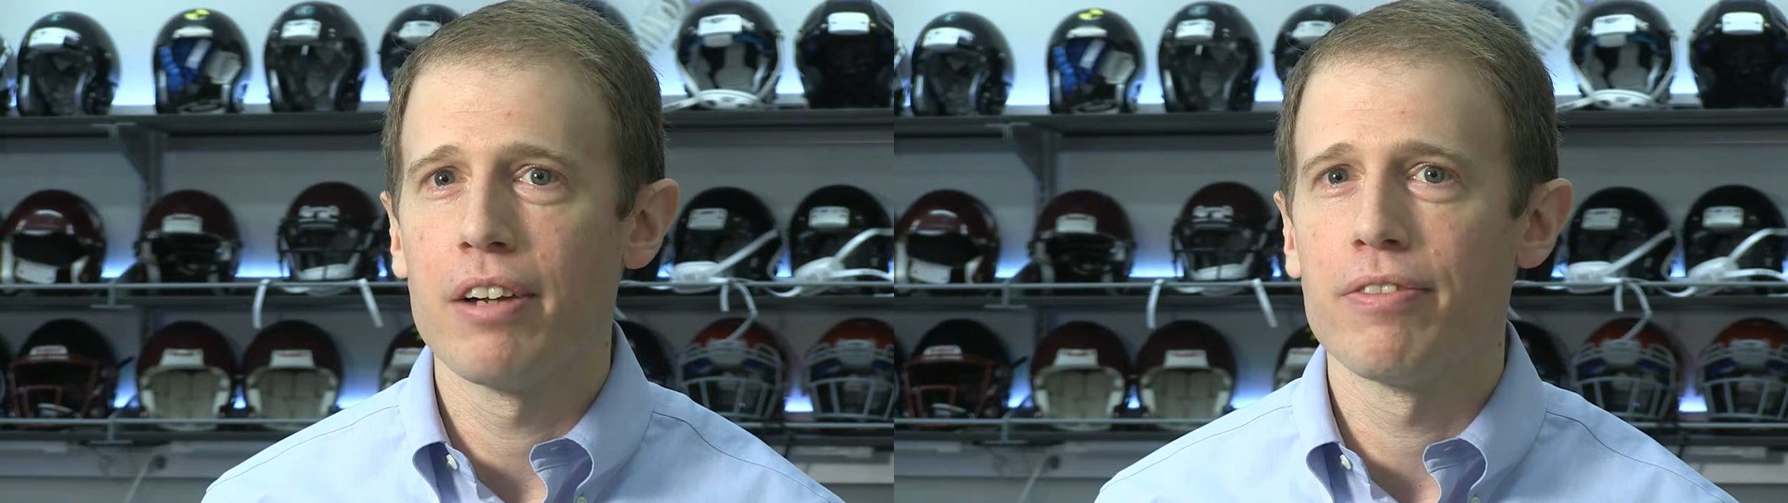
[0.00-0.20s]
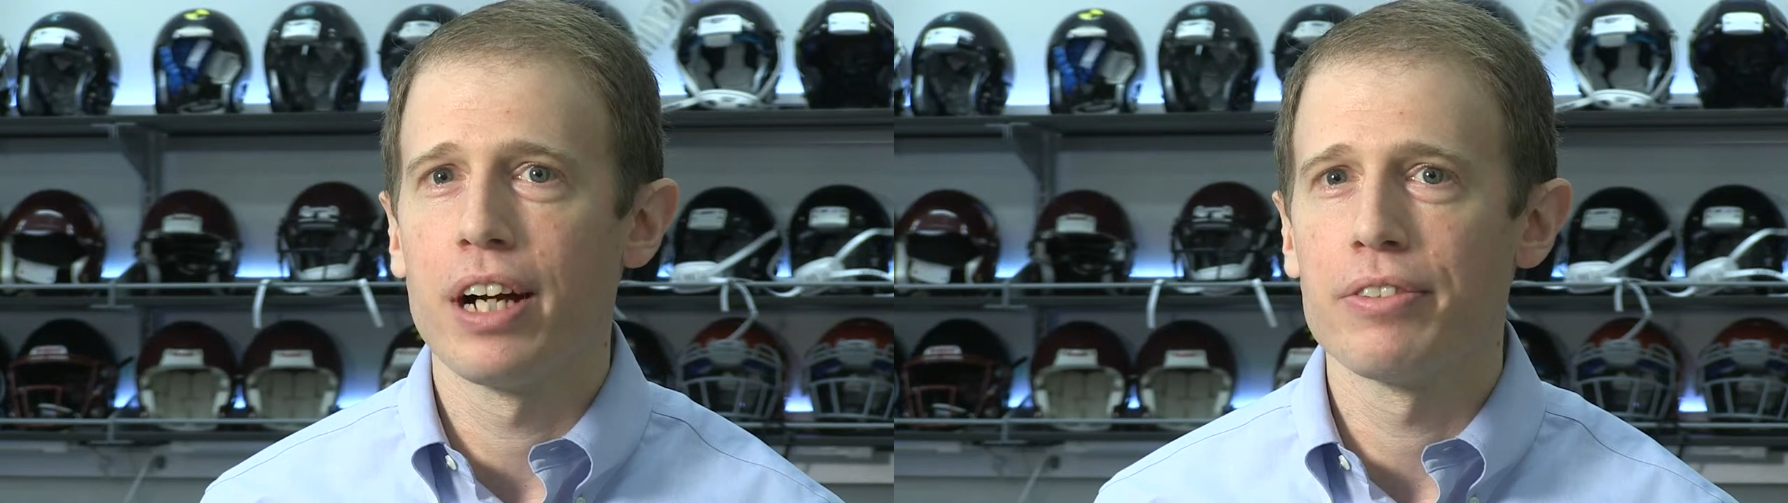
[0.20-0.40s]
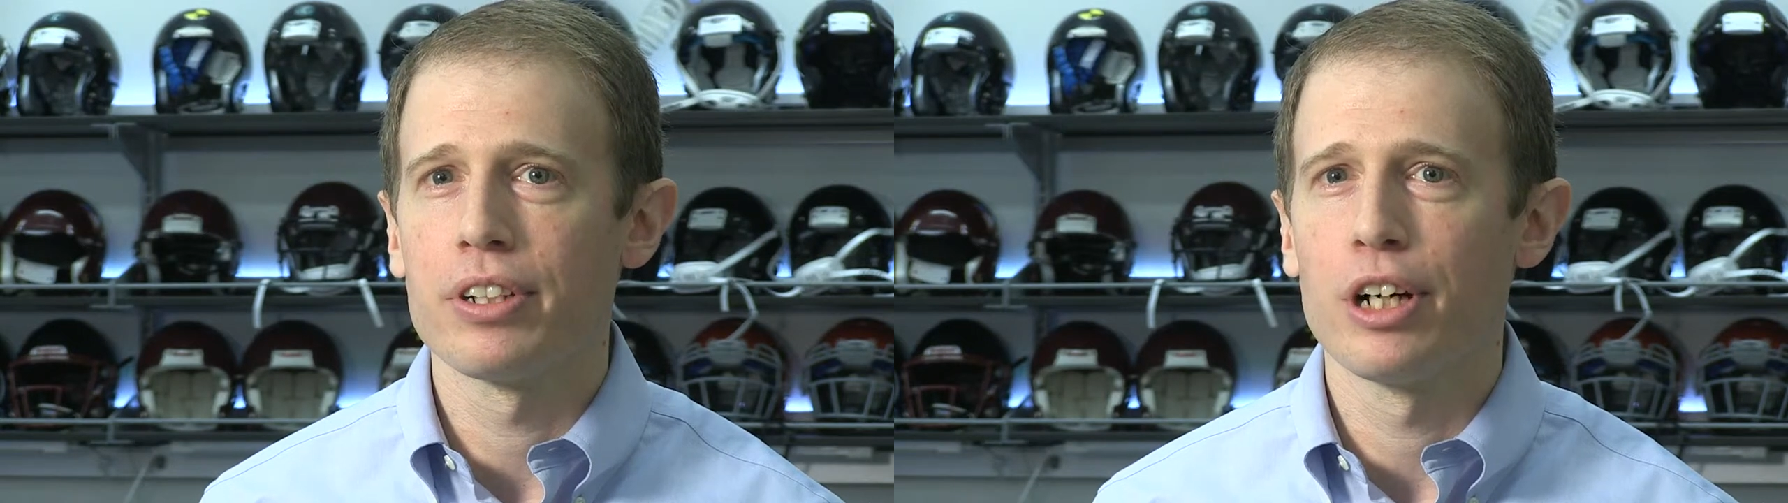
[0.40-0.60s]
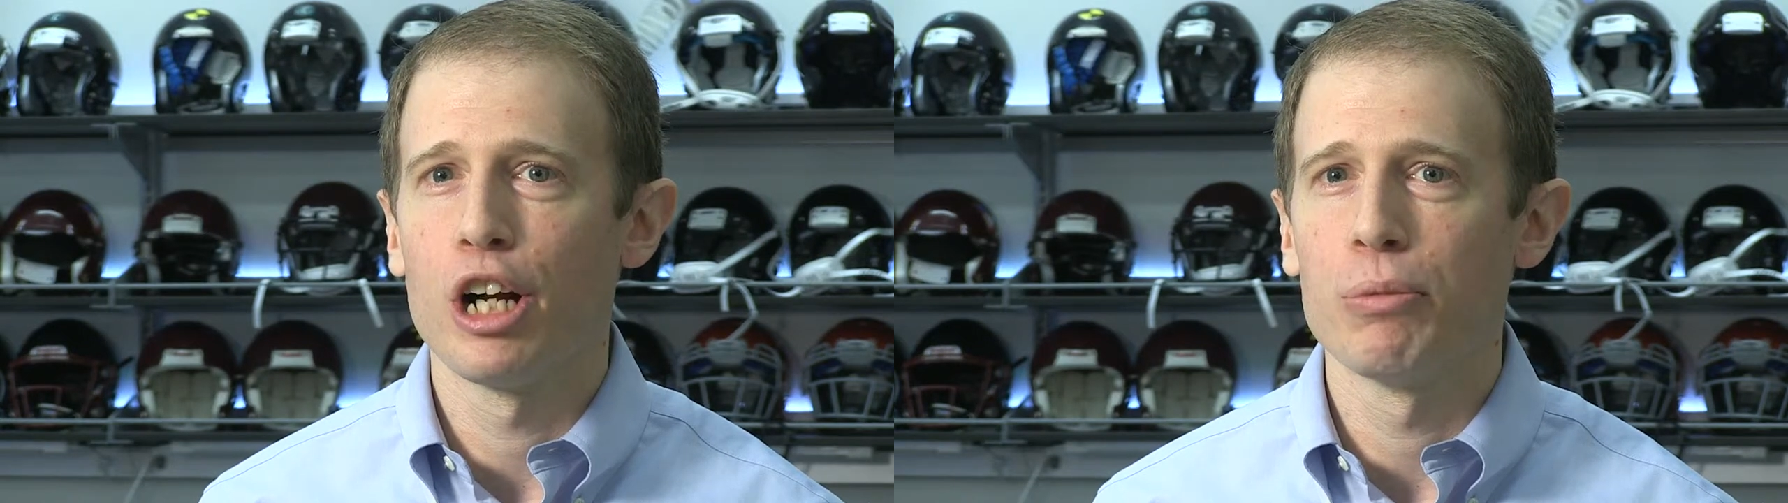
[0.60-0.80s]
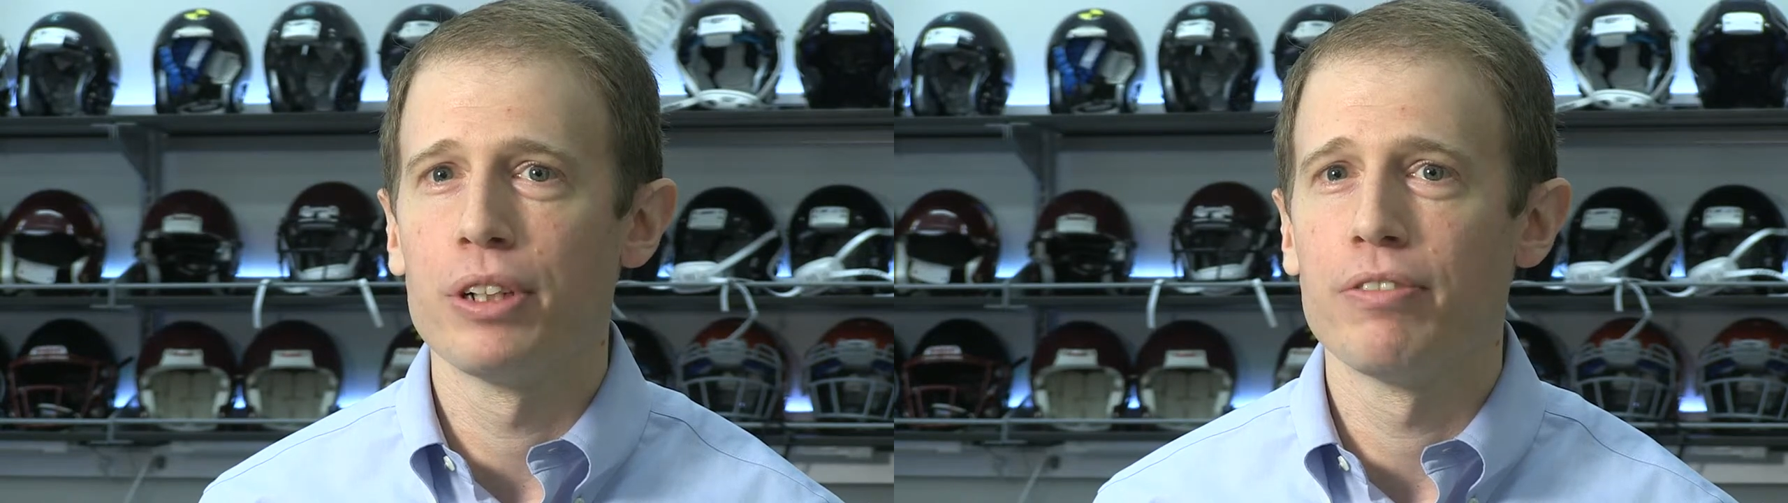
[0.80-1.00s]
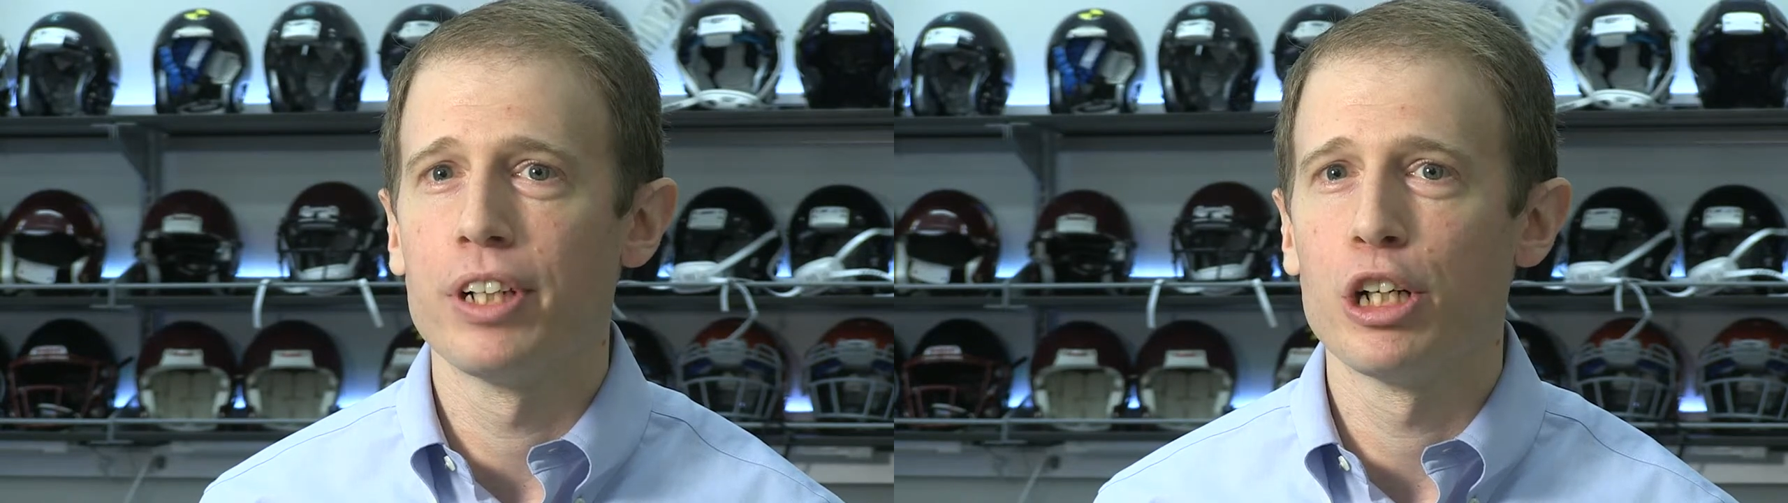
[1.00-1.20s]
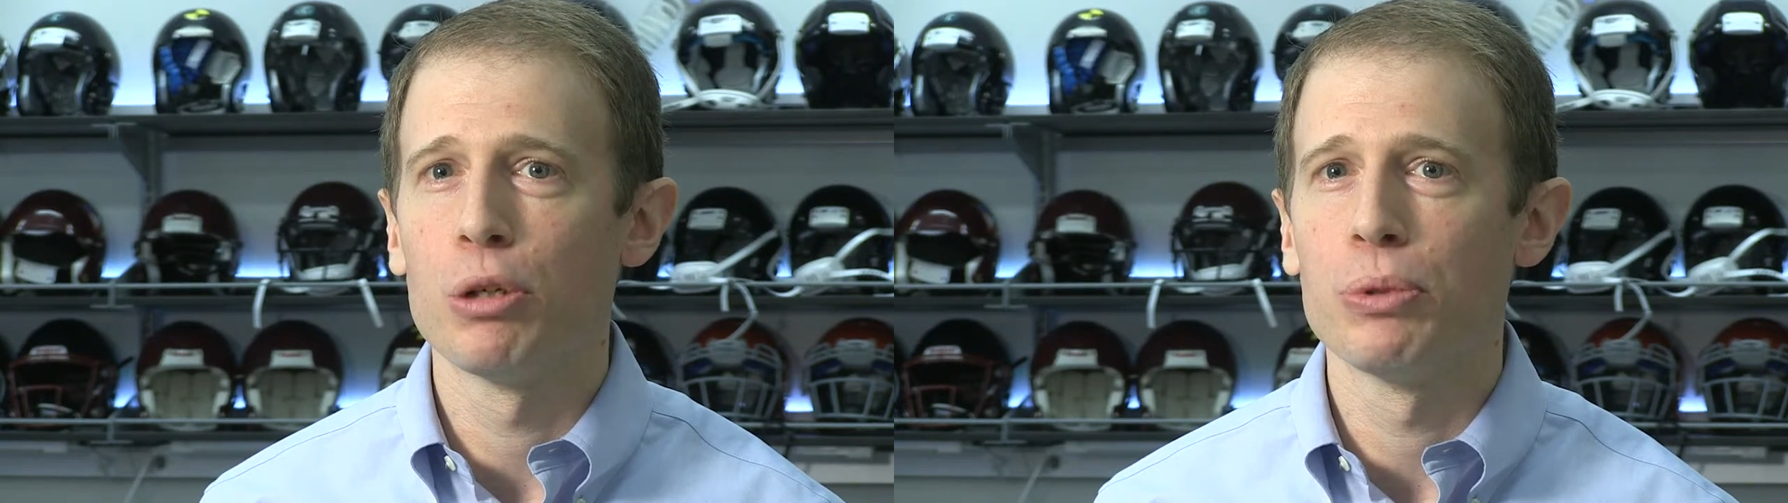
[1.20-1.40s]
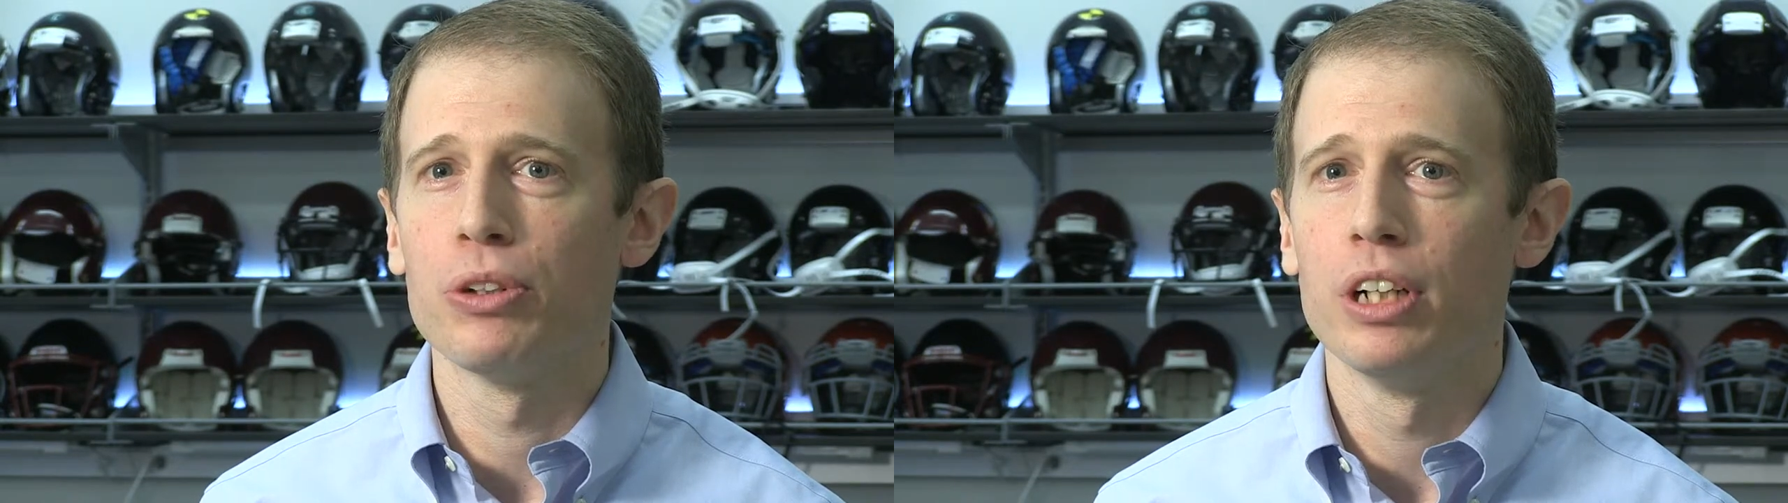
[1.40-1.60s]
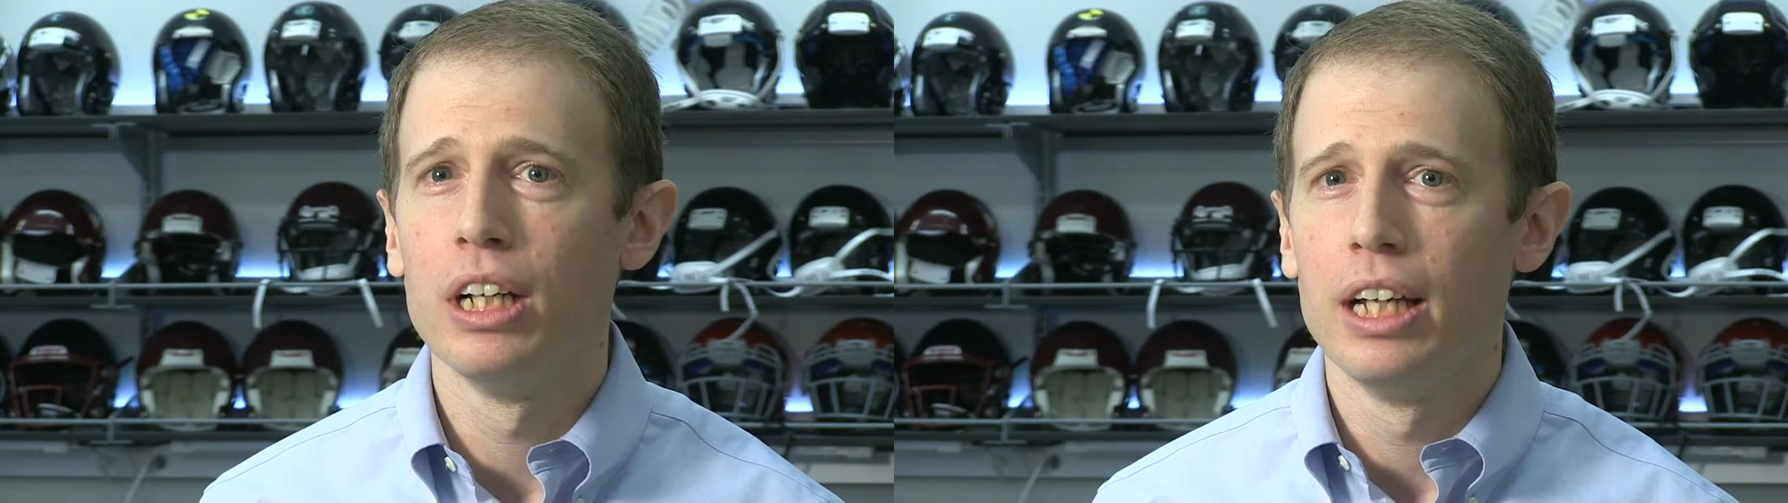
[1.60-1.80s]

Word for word: a five-star helmet available,